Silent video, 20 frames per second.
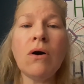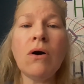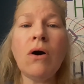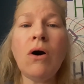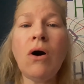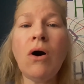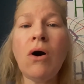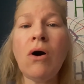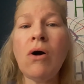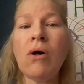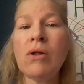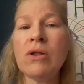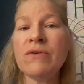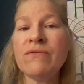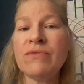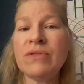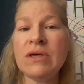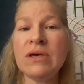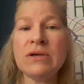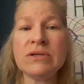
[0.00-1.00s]
All of
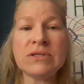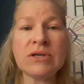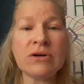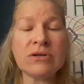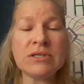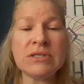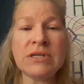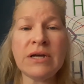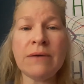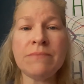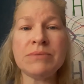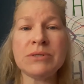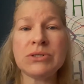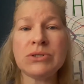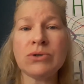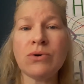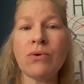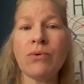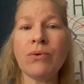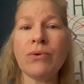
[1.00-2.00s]
these are steps
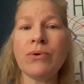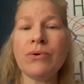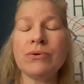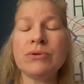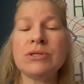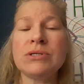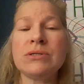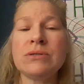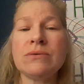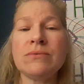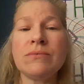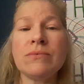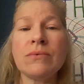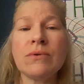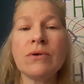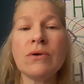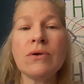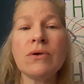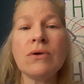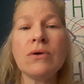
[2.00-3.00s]
towards
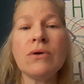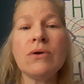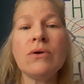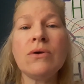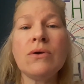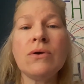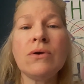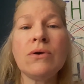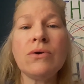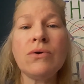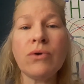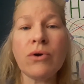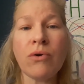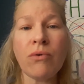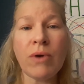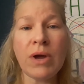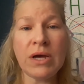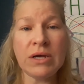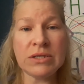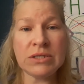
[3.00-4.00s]
your
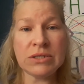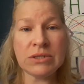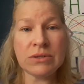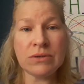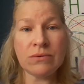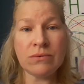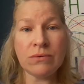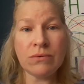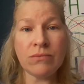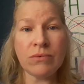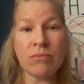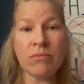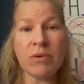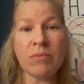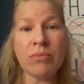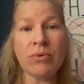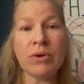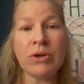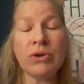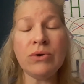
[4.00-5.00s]
grace,
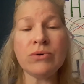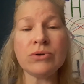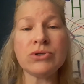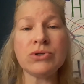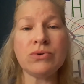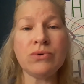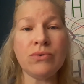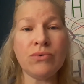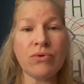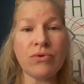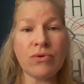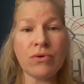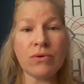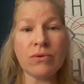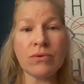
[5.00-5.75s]
remembering your truth.